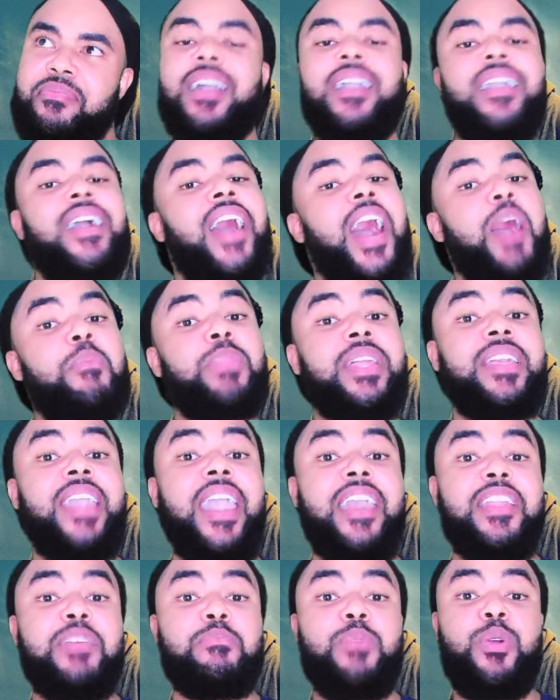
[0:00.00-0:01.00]

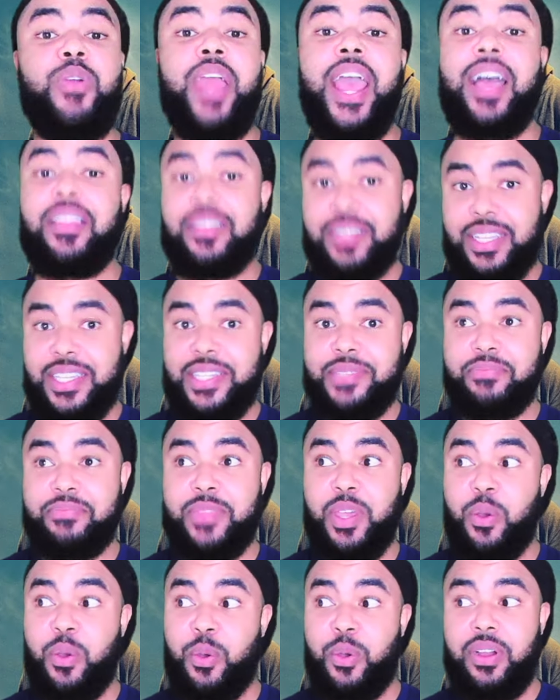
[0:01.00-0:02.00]
complicated morality
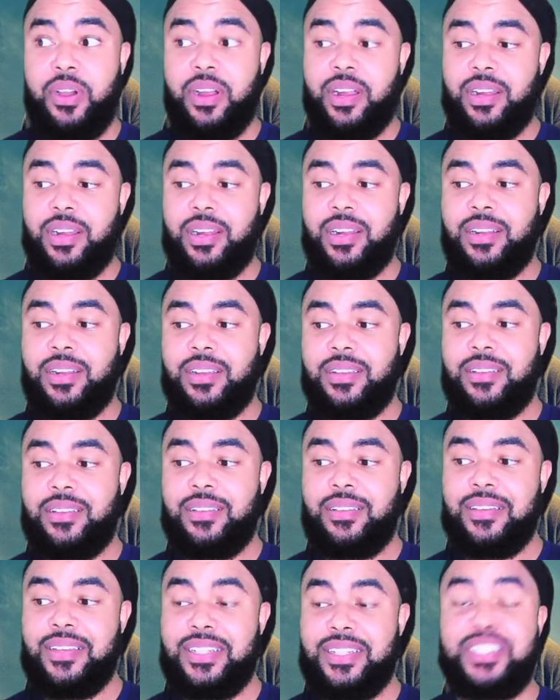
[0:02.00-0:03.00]
or
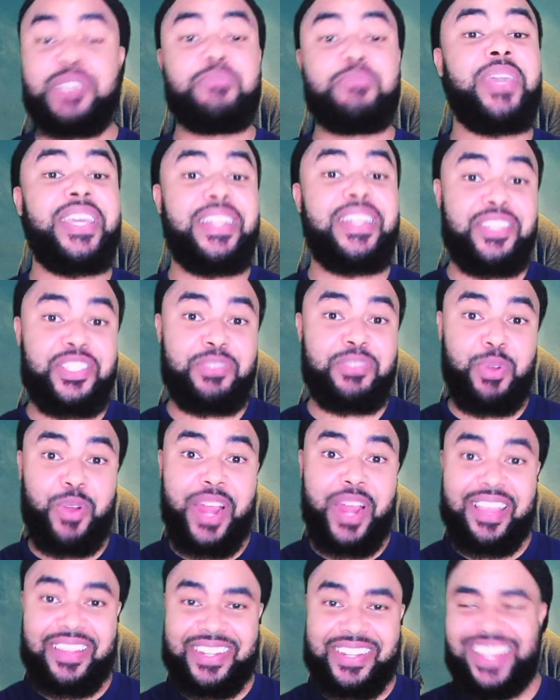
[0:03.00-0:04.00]
diminished
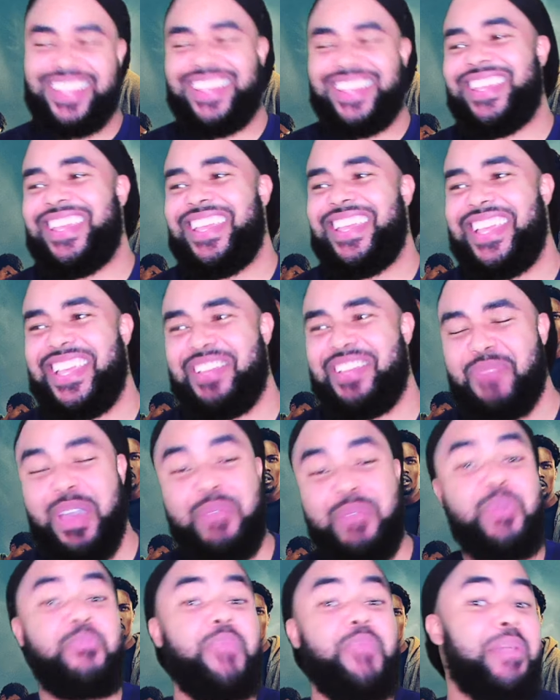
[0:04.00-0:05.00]
morality.
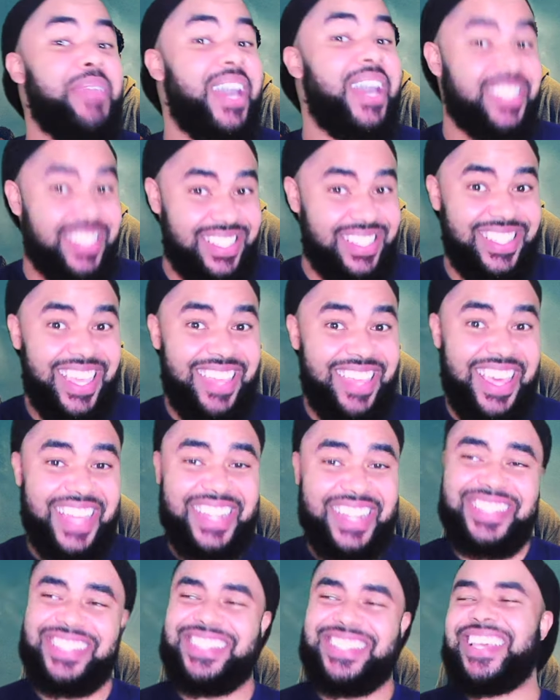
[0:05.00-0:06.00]
maybe I should say that
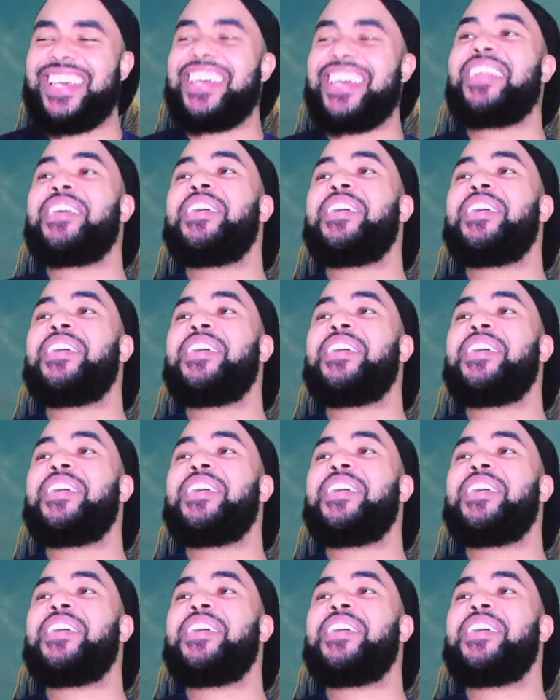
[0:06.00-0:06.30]
instead.